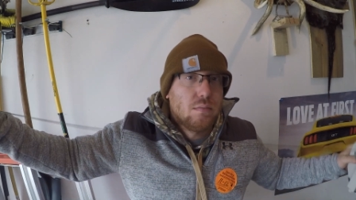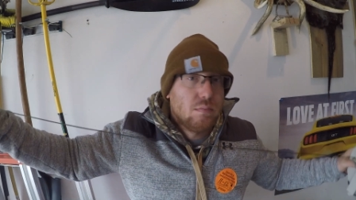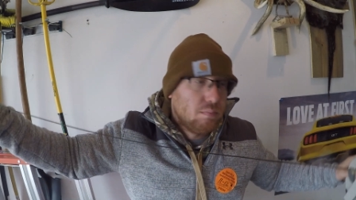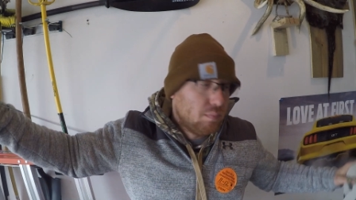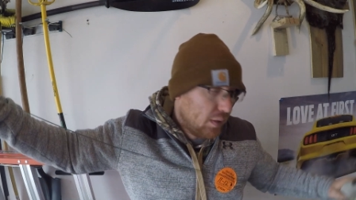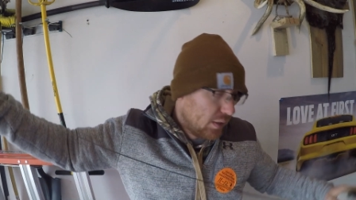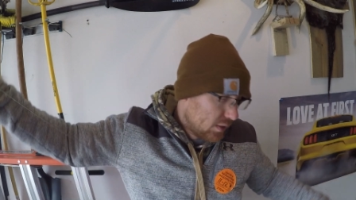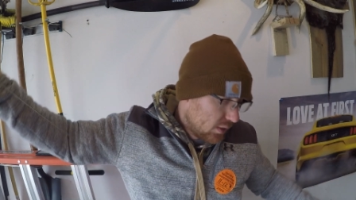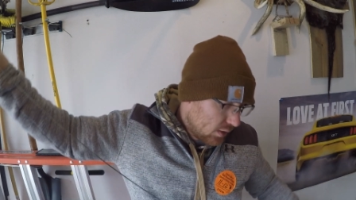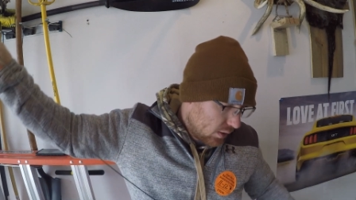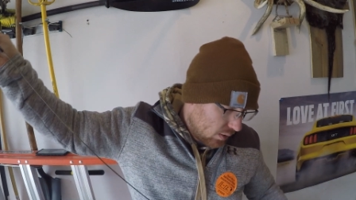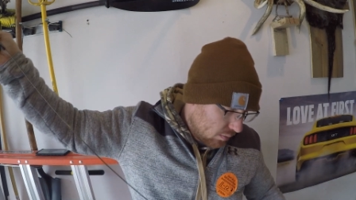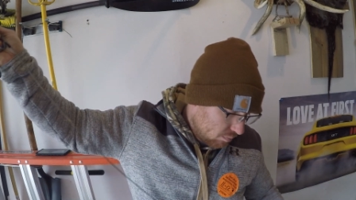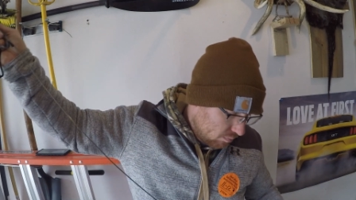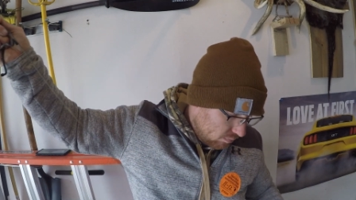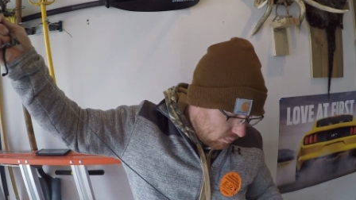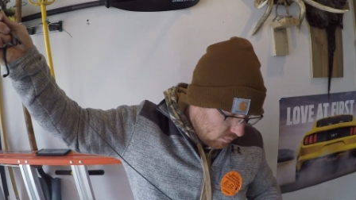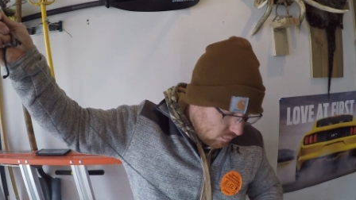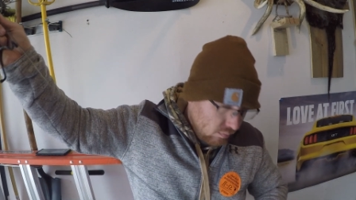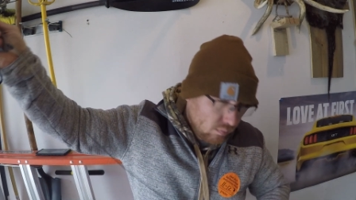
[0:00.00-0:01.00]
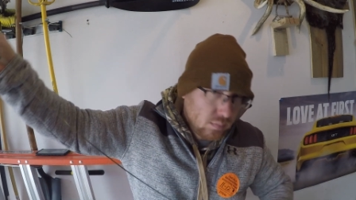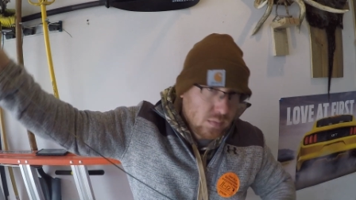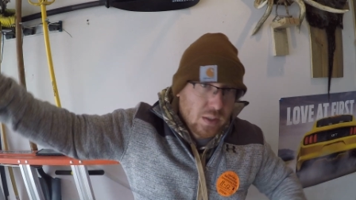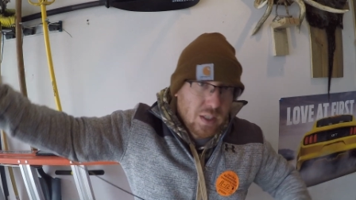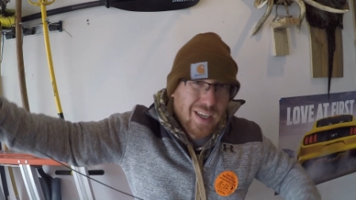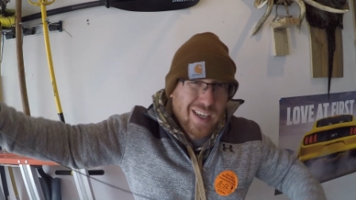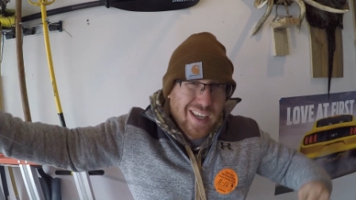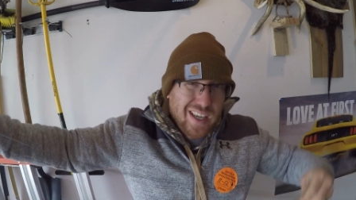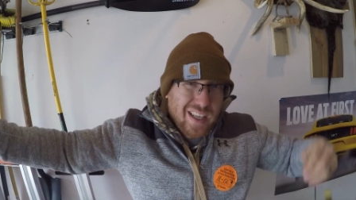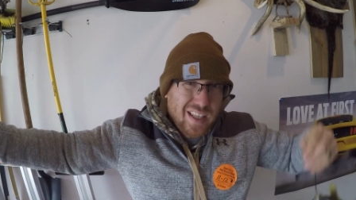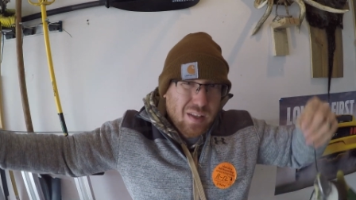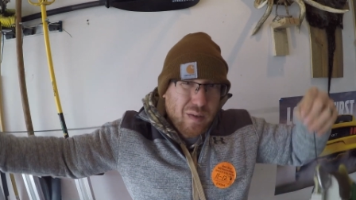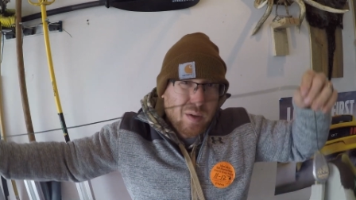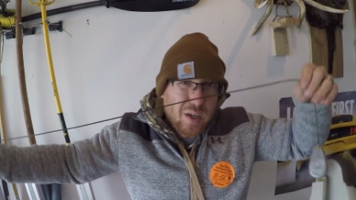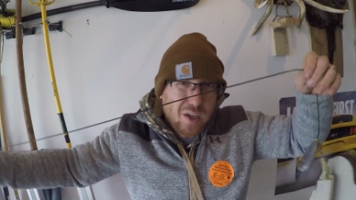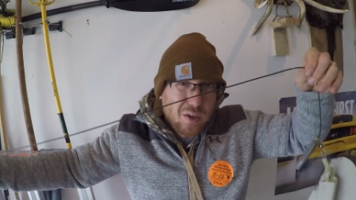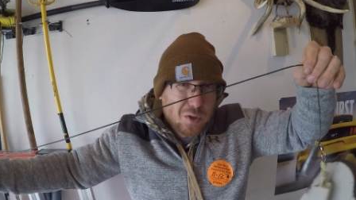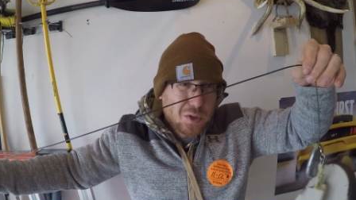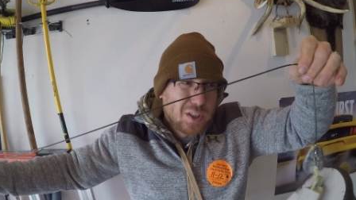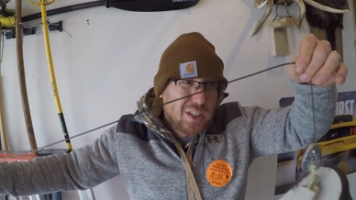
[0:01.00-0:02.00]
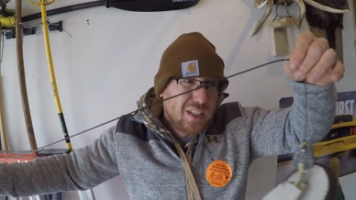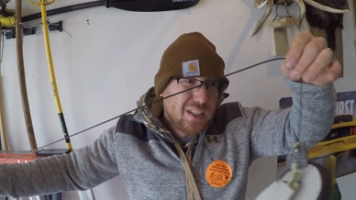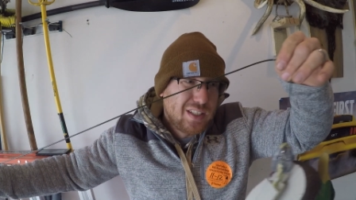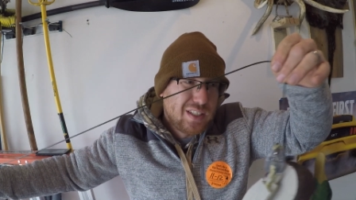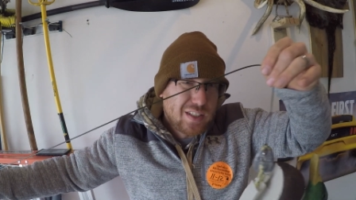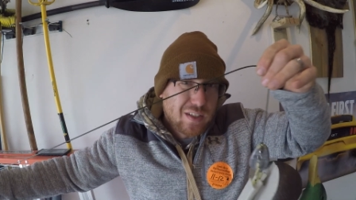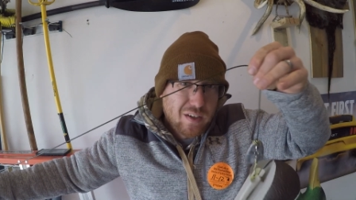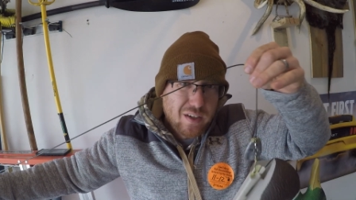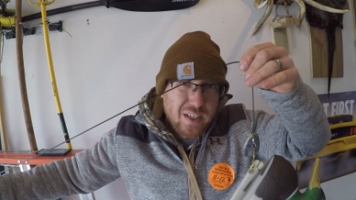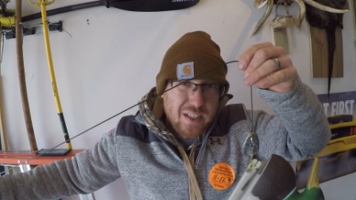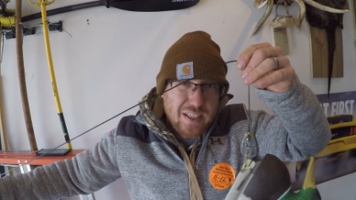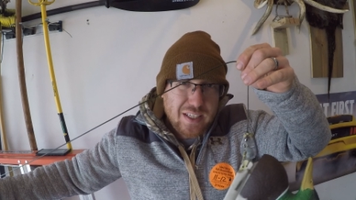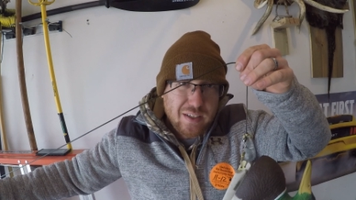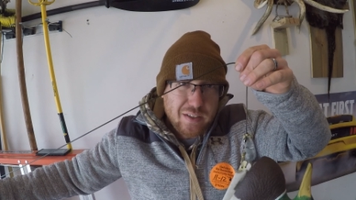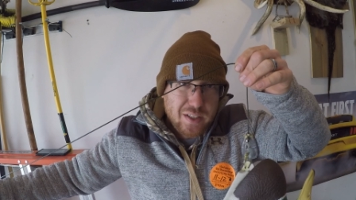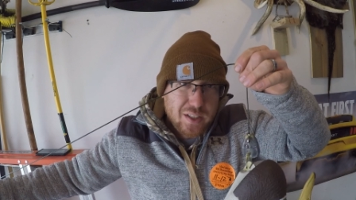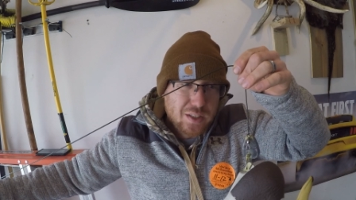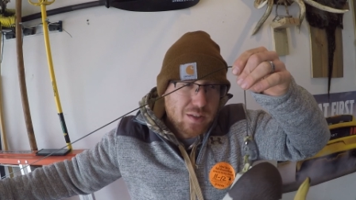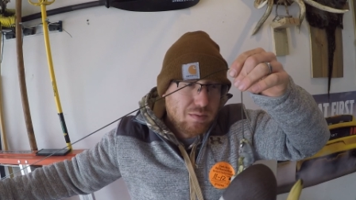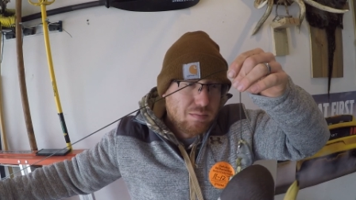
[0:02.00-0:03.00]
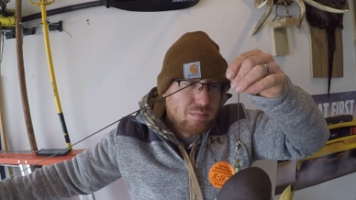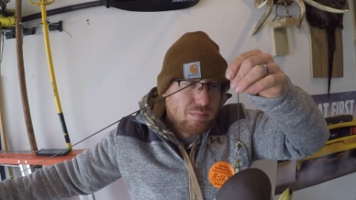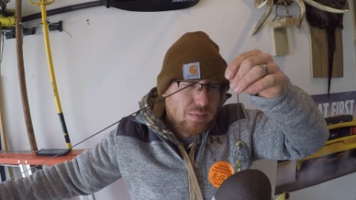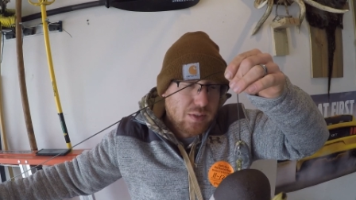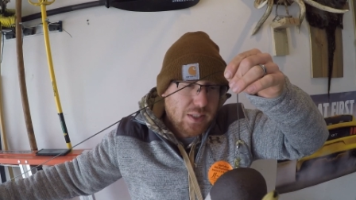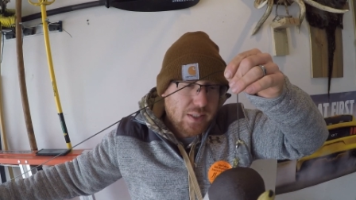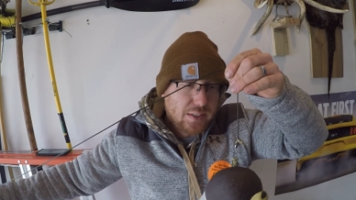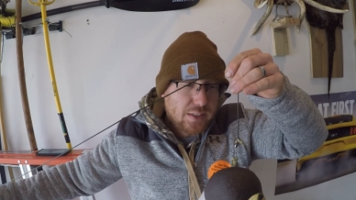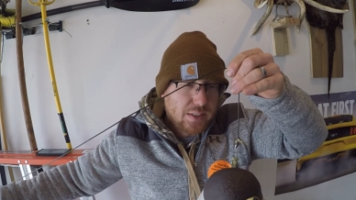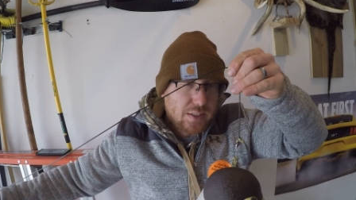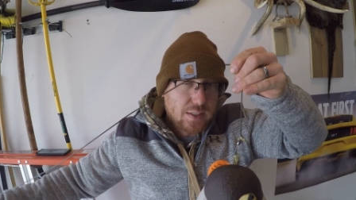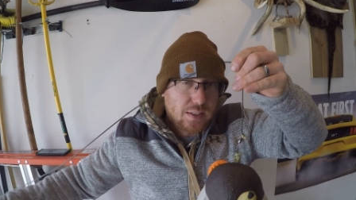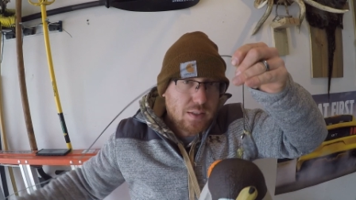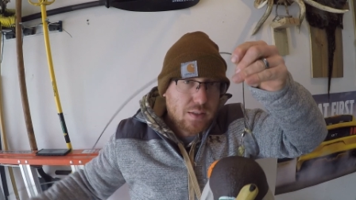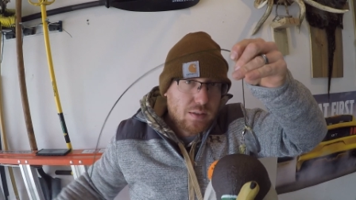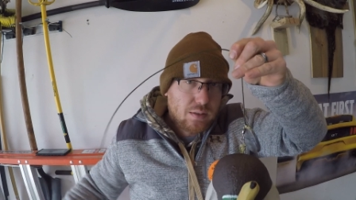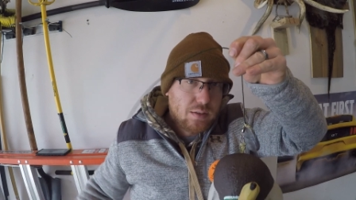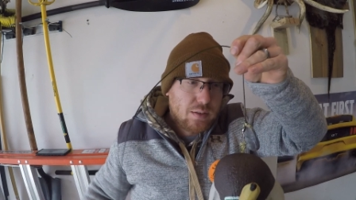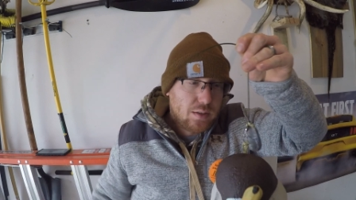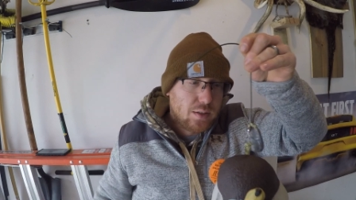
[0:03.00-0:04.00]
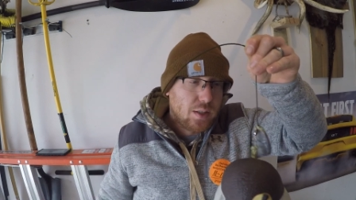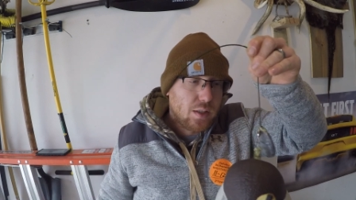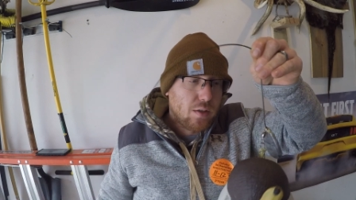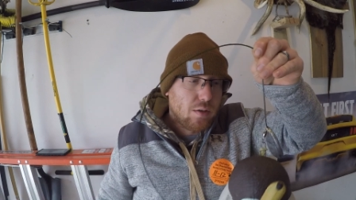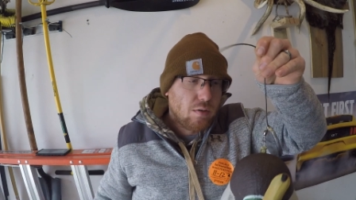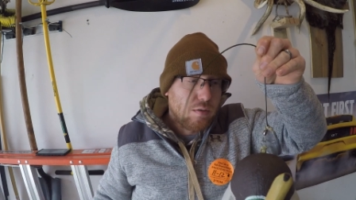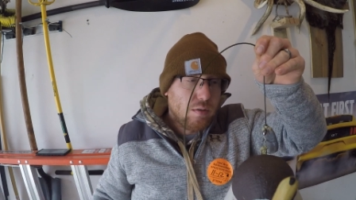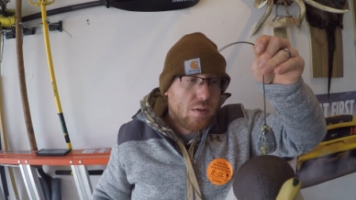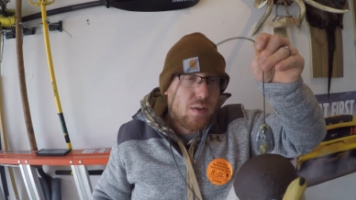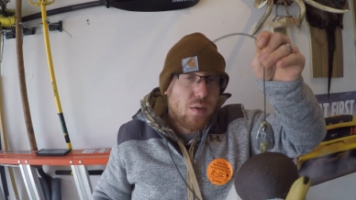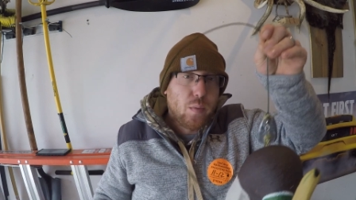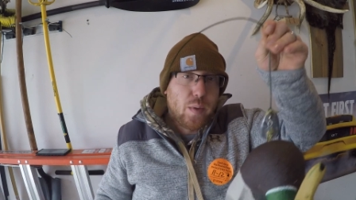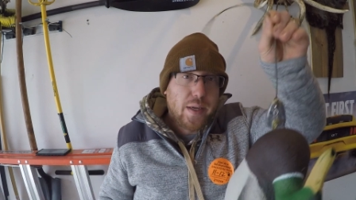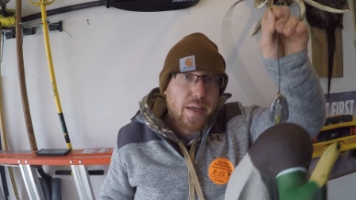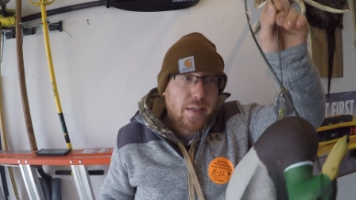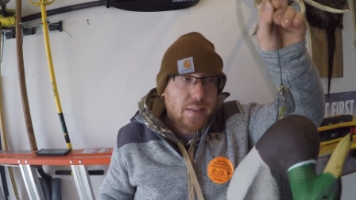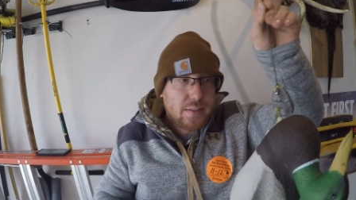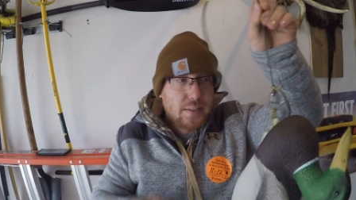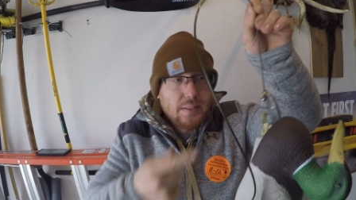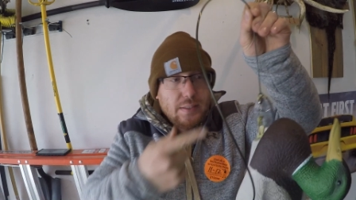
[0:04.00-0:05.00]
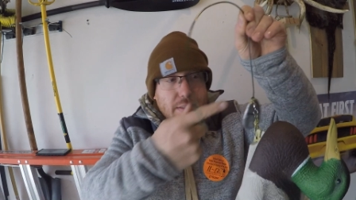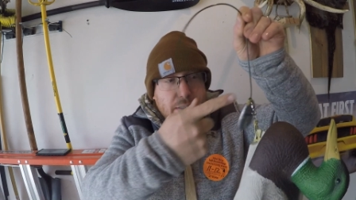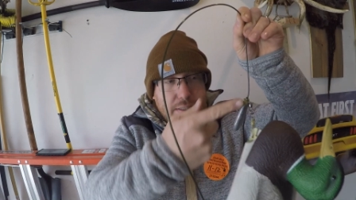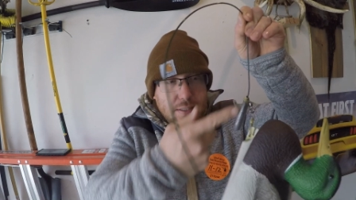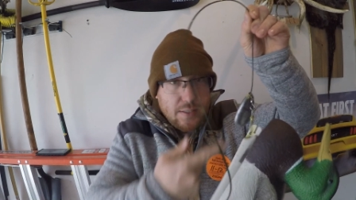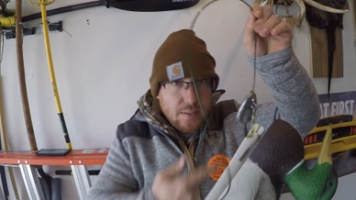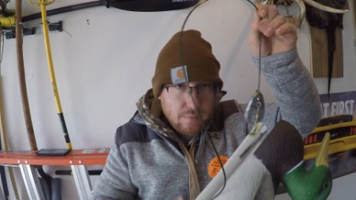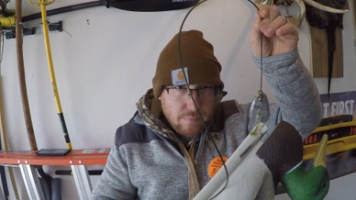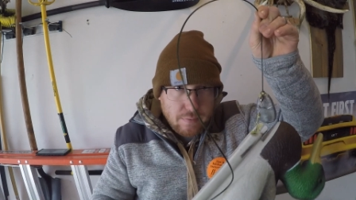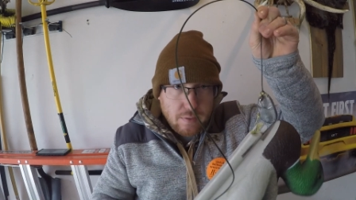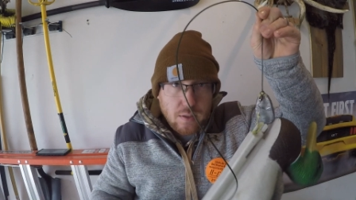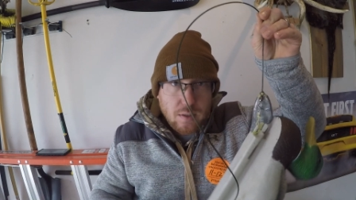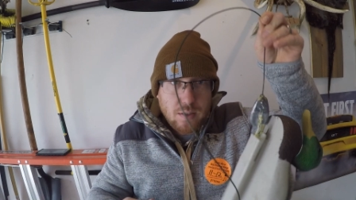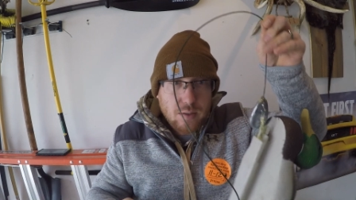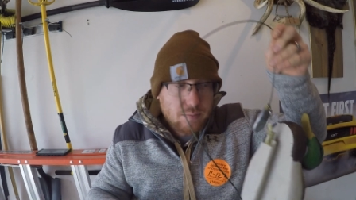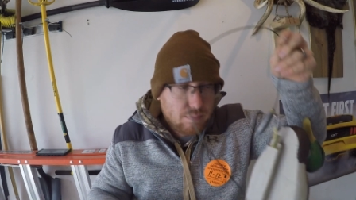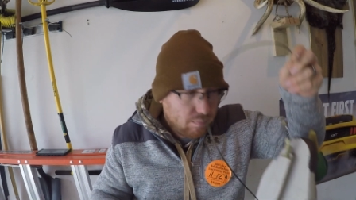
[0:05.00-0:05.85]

Picked it up. You want to hold it starting down here like this so the weight doesn't fall.